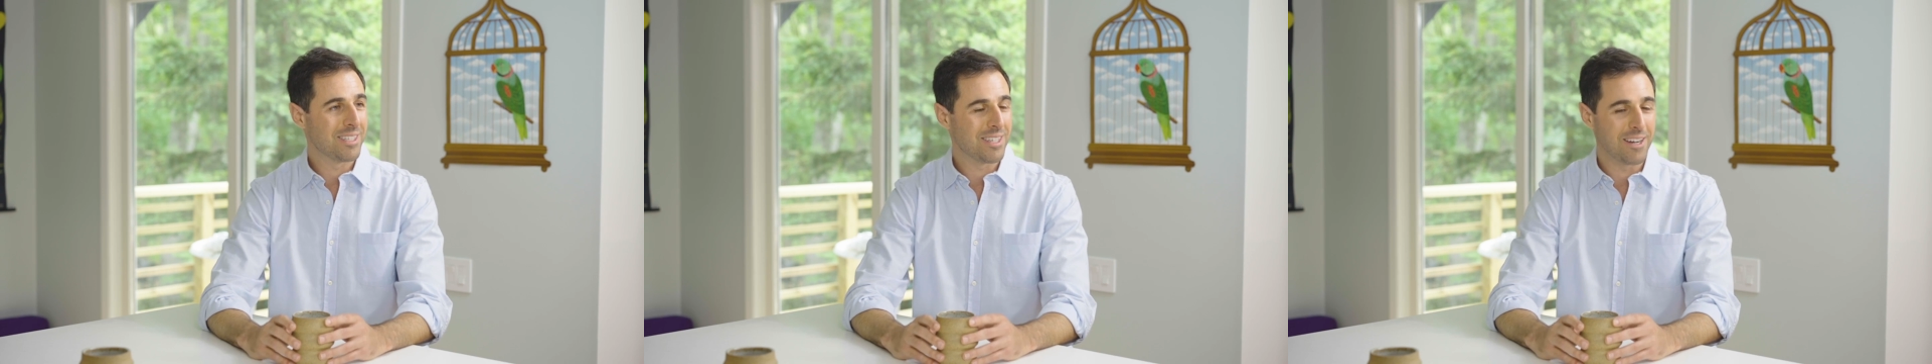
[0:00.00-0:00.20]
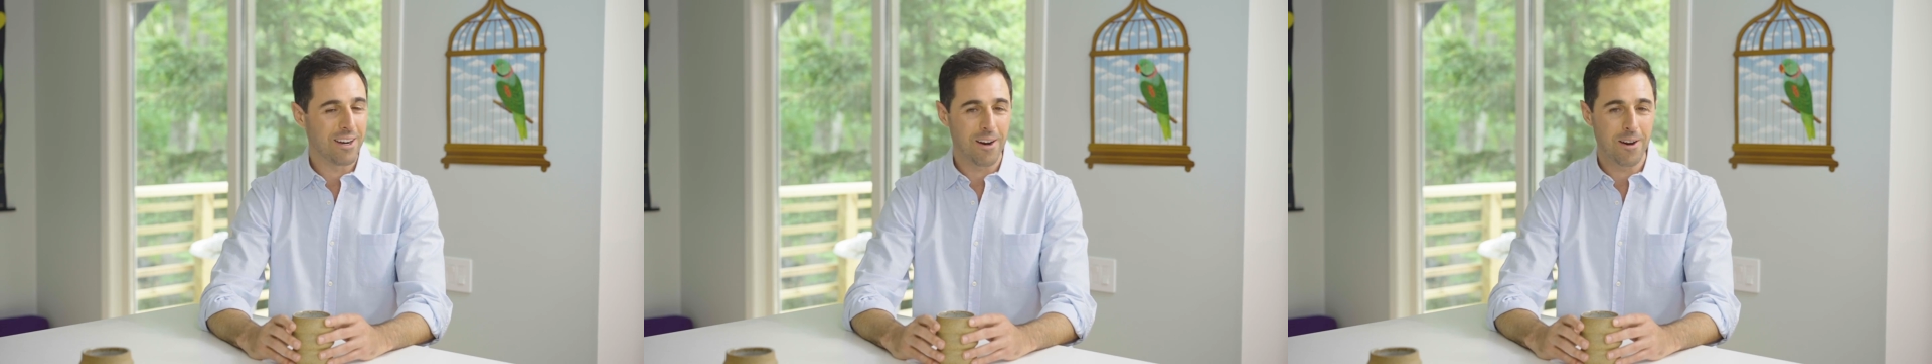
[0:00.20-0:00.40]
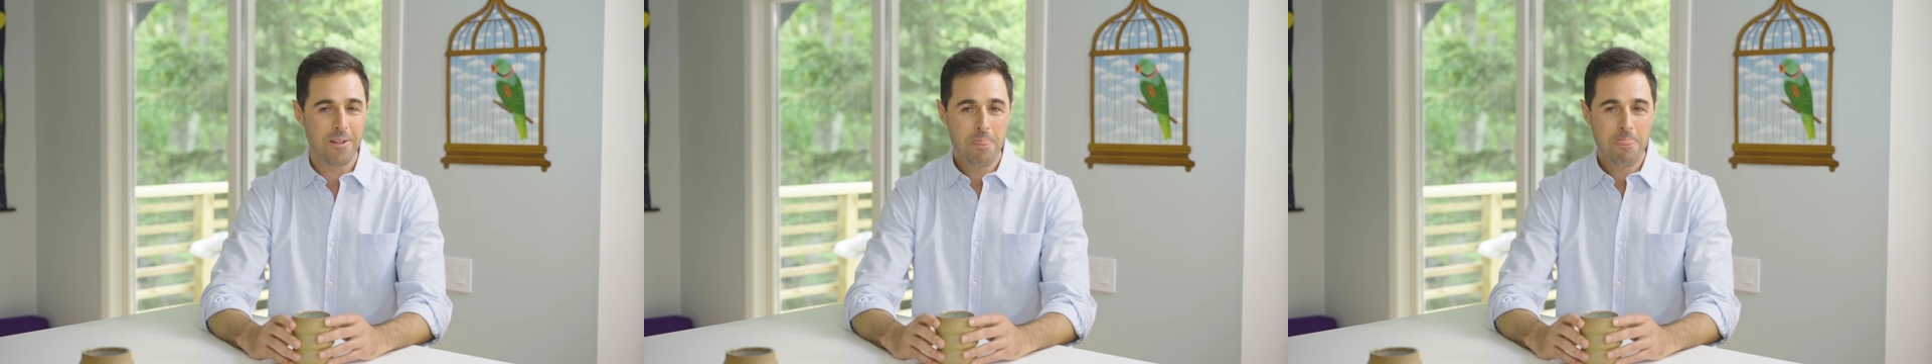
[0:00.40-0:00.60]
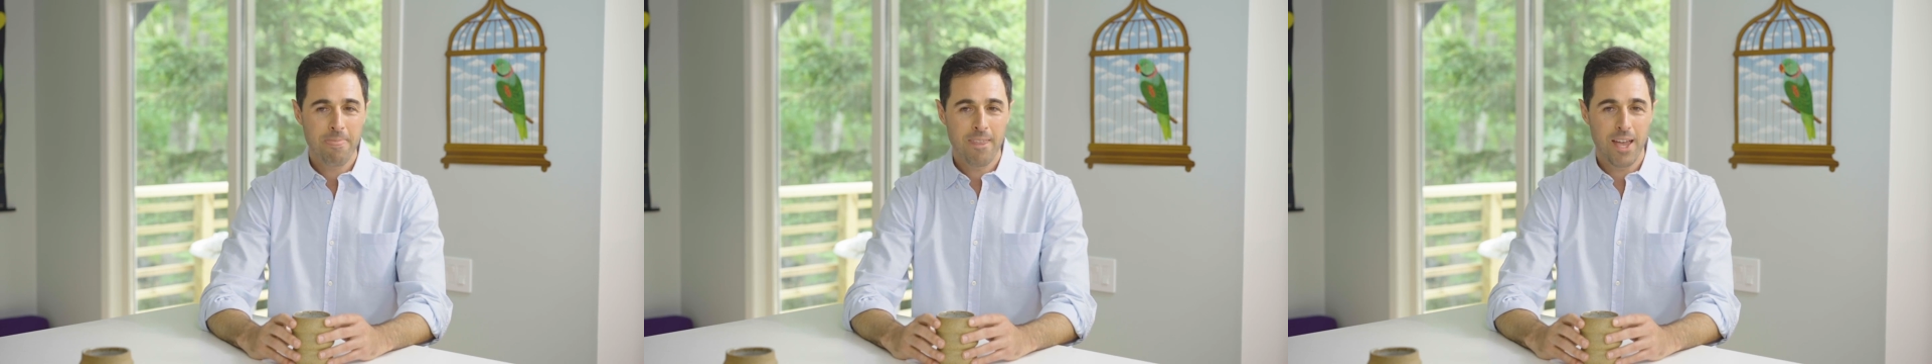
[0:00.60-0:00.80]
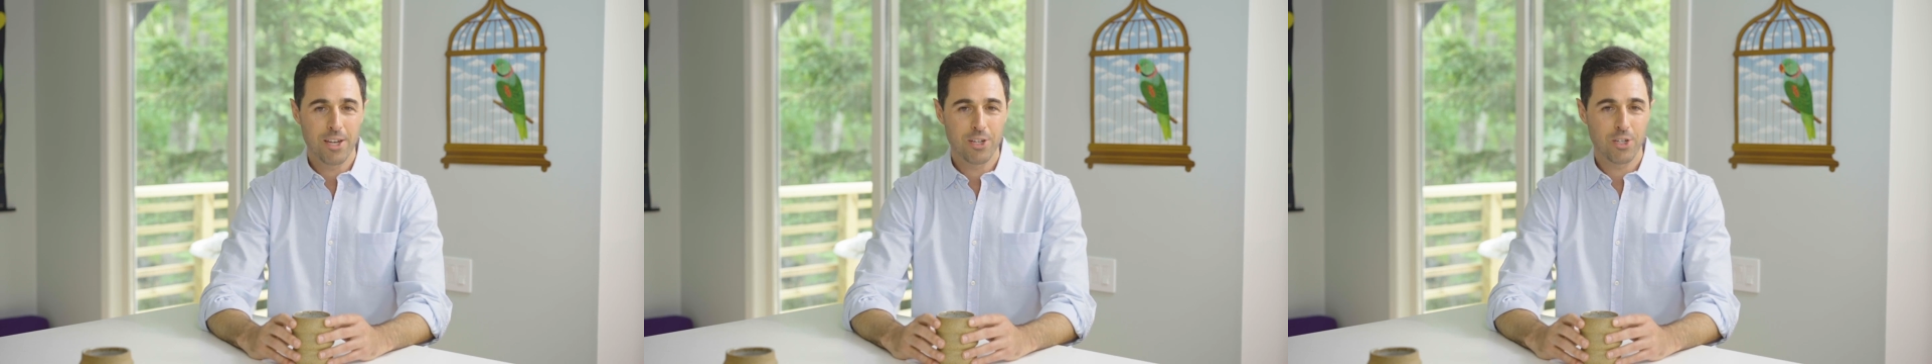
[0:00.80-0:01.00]
here
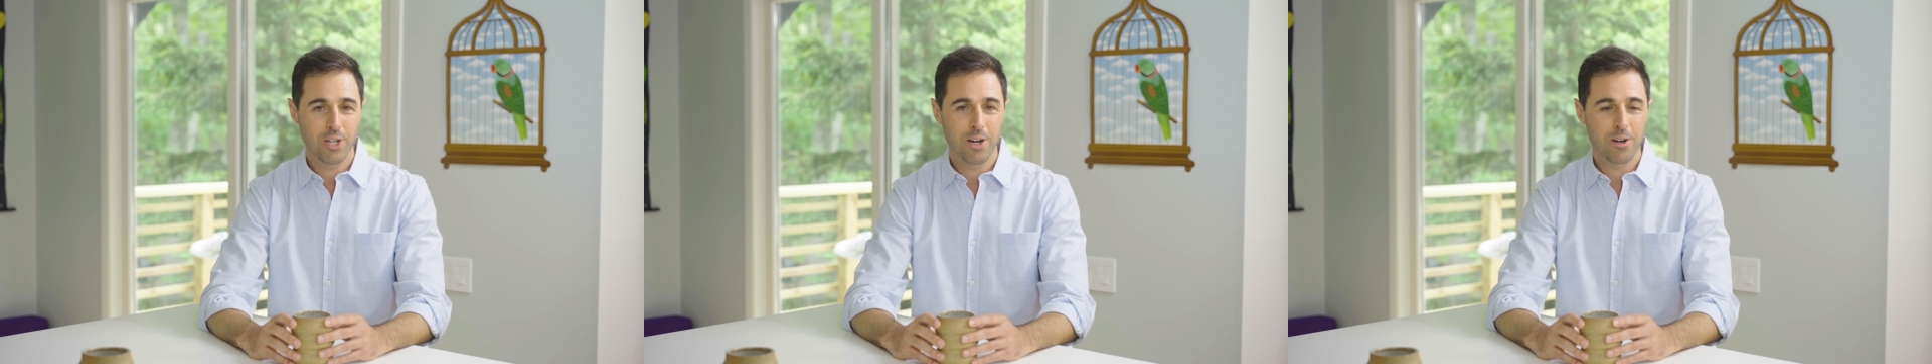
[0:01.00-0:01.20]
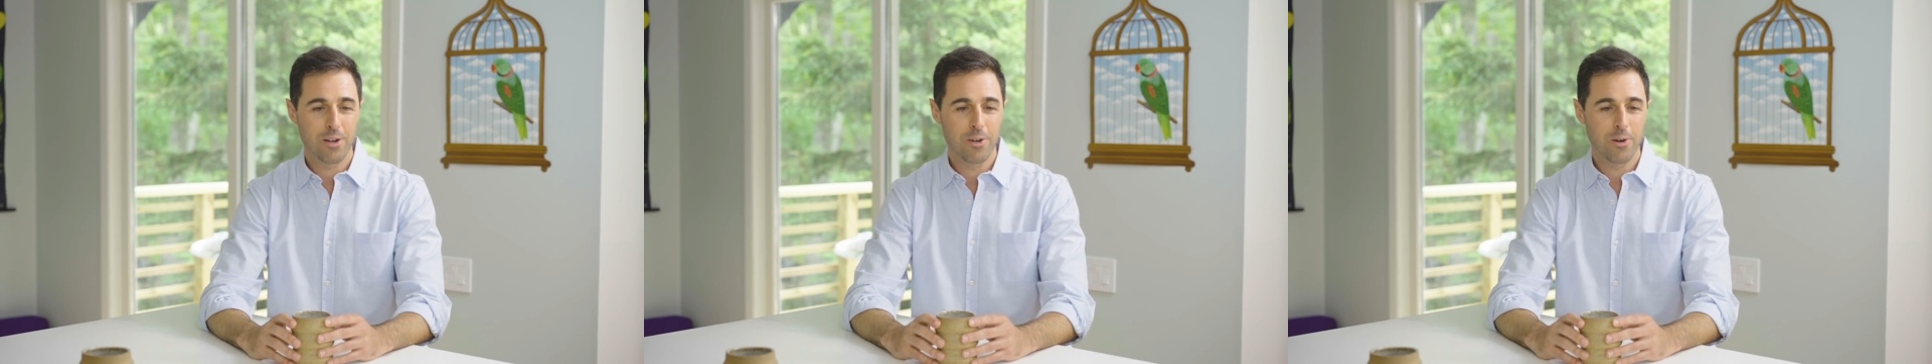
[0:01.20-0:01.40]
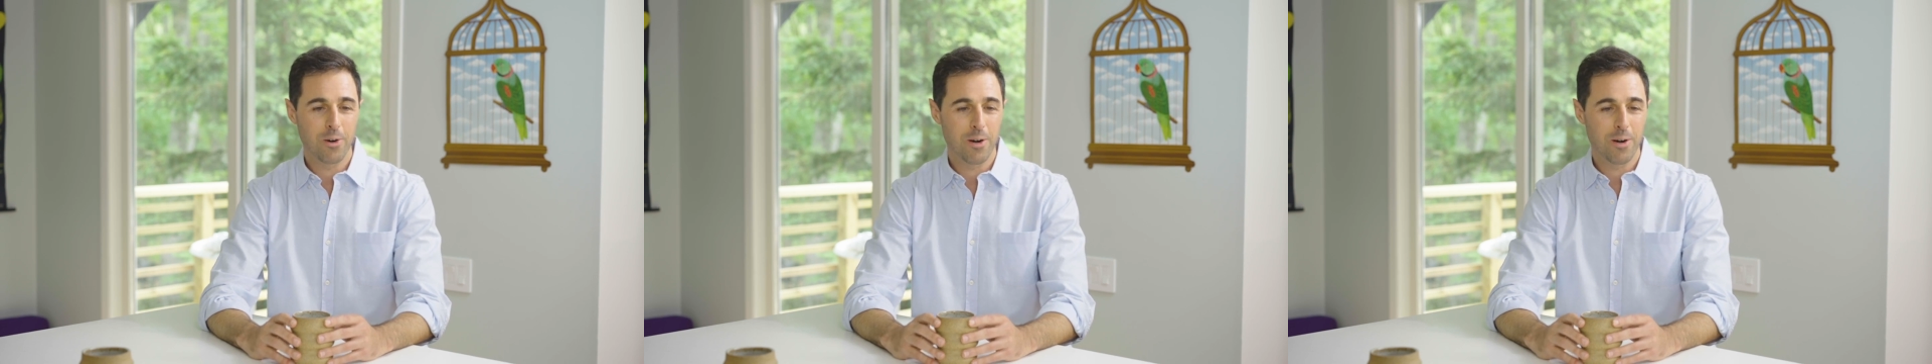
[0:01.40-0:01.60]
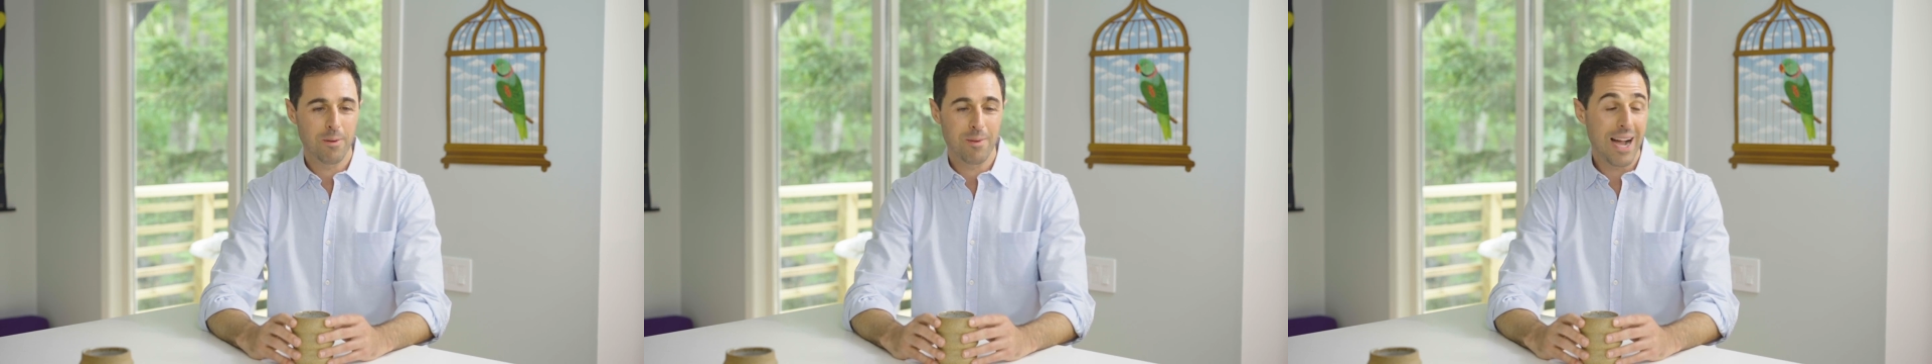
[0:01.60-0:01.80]
and share your